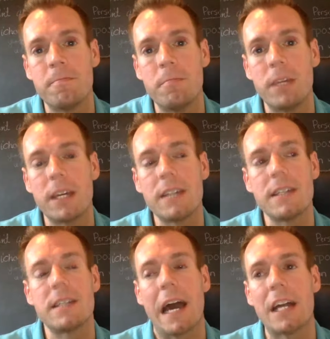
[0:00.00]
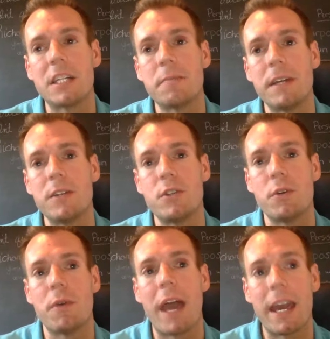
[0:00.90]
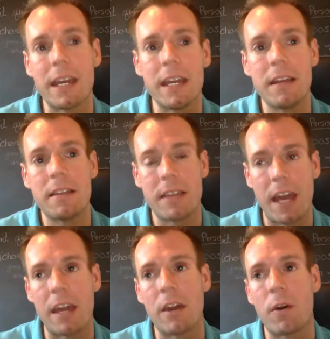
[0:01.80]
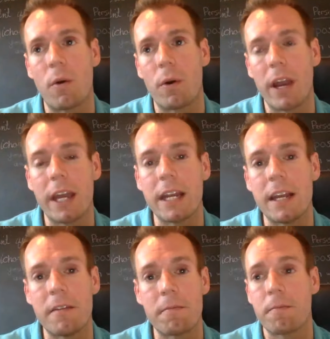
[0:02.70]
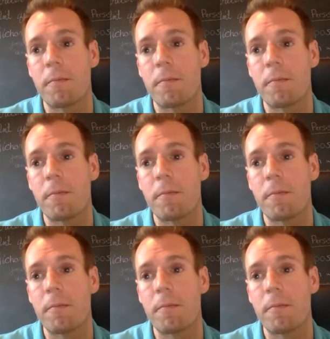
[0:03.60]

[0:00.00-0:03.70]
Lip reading: Because attachment to anything or any